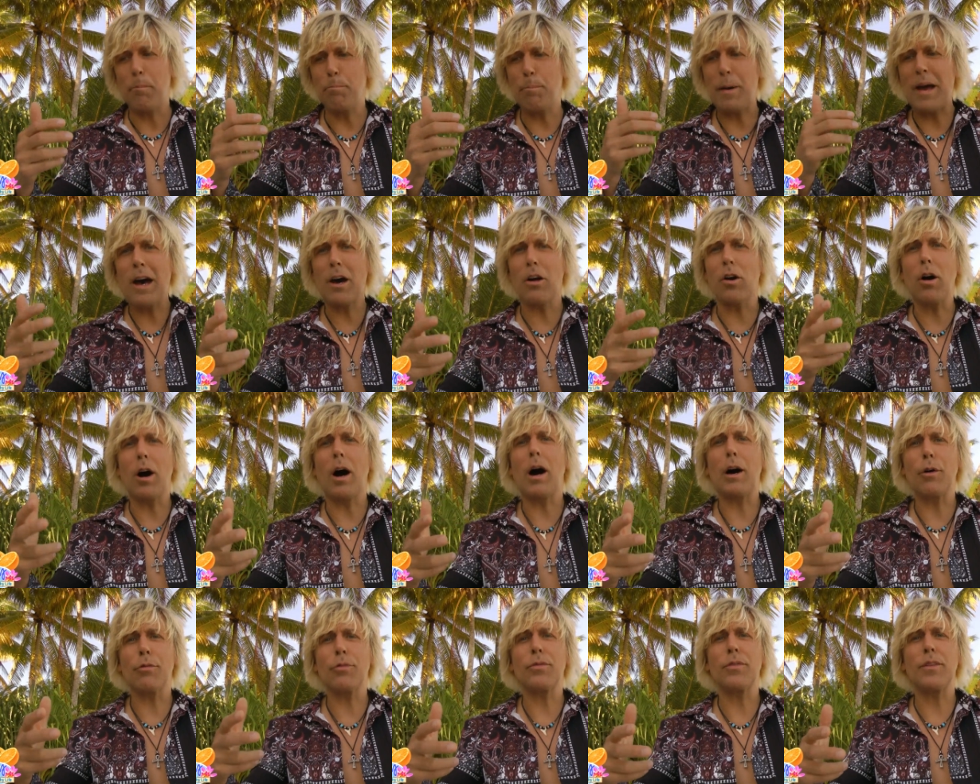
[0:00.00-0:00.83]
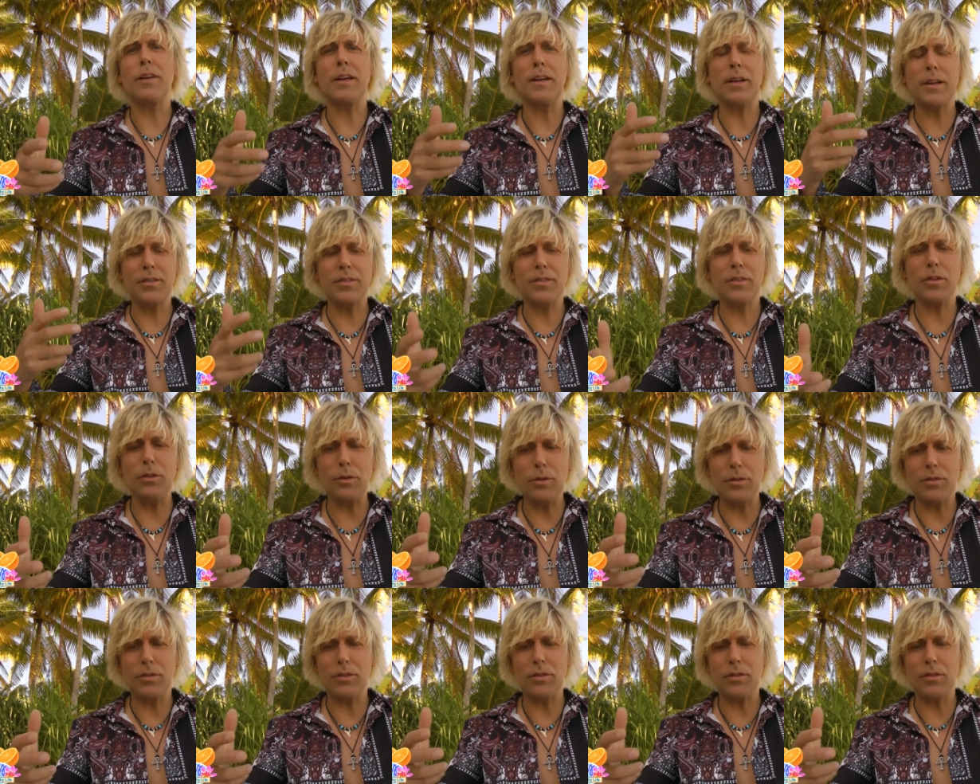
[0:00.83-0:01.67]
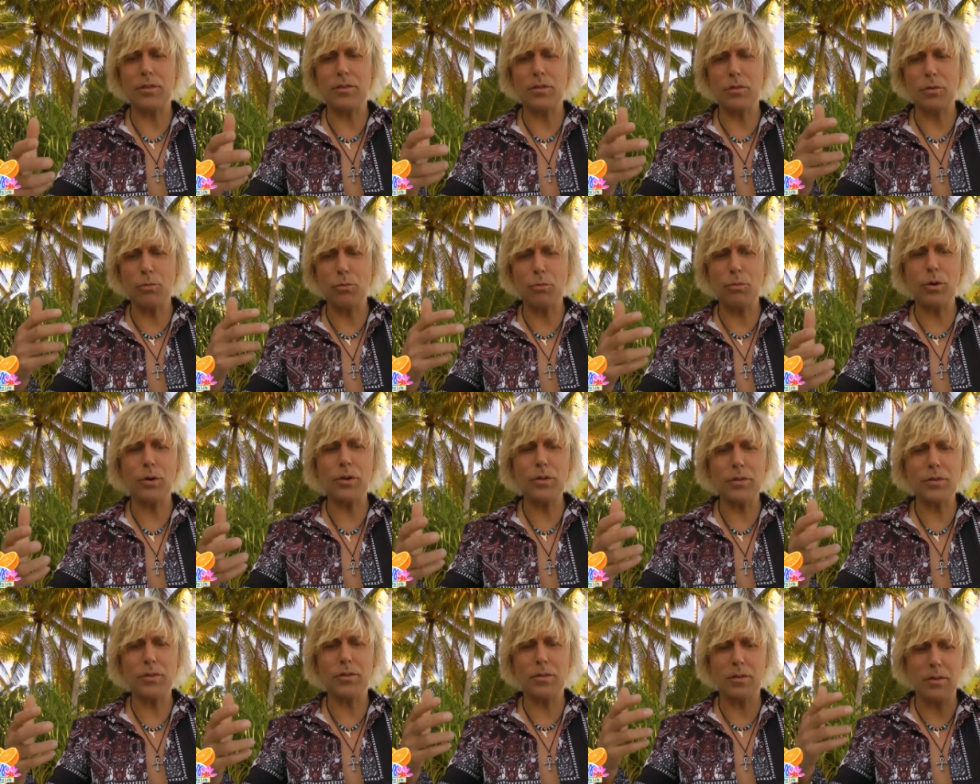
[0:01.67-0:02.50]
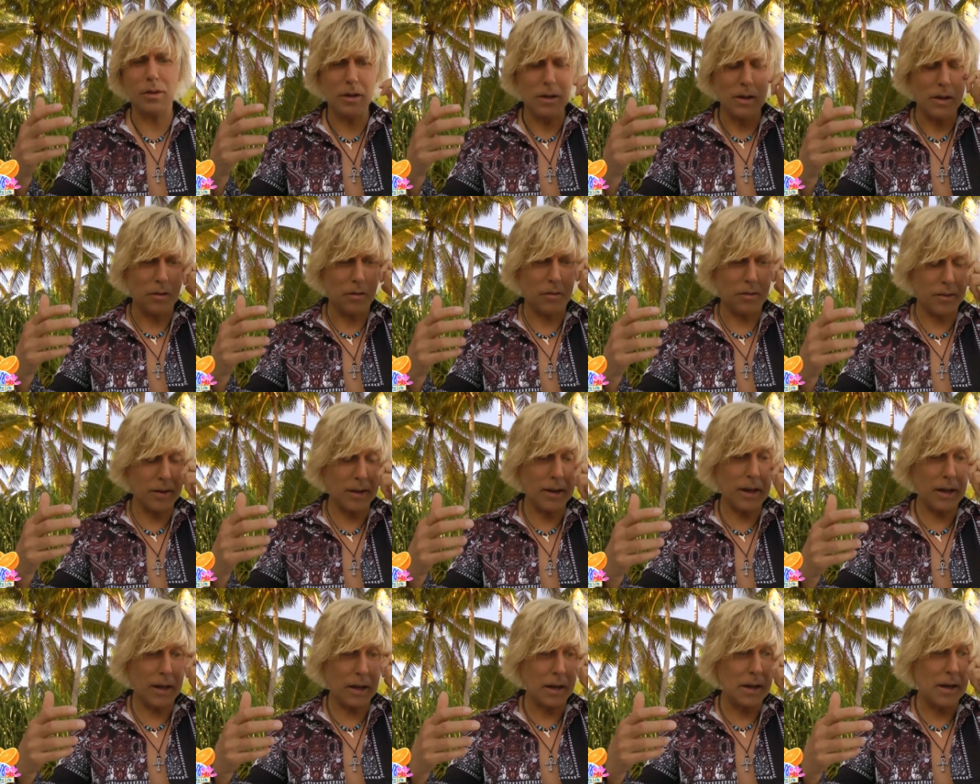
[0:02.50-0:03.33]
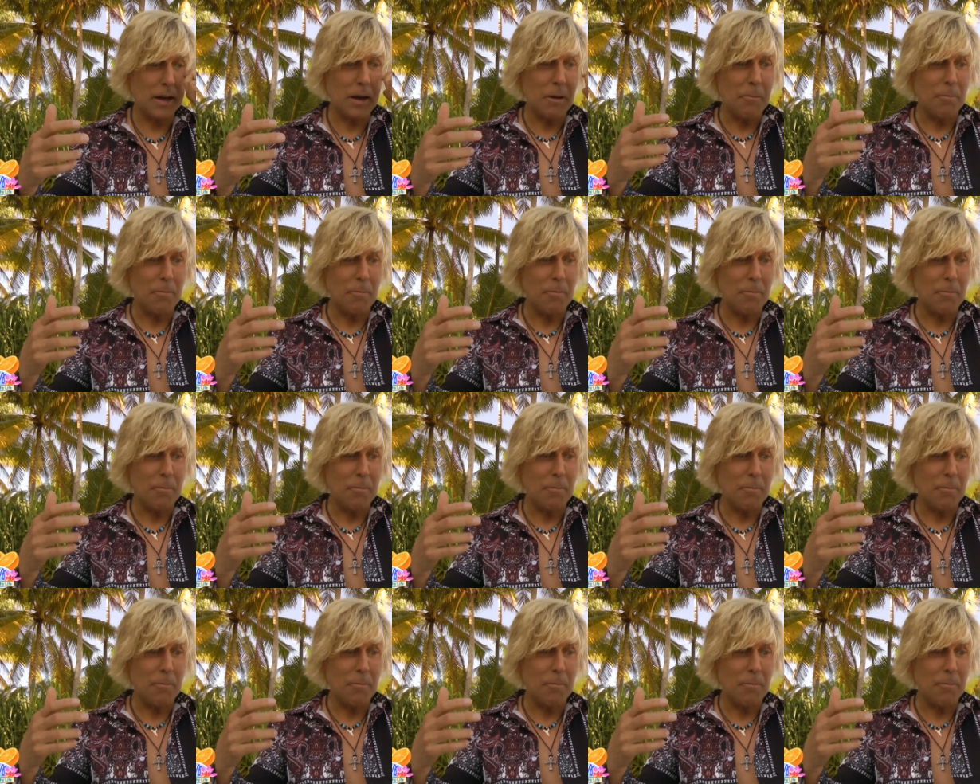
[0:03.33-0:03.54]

bad off than excuses. It's the worst thing.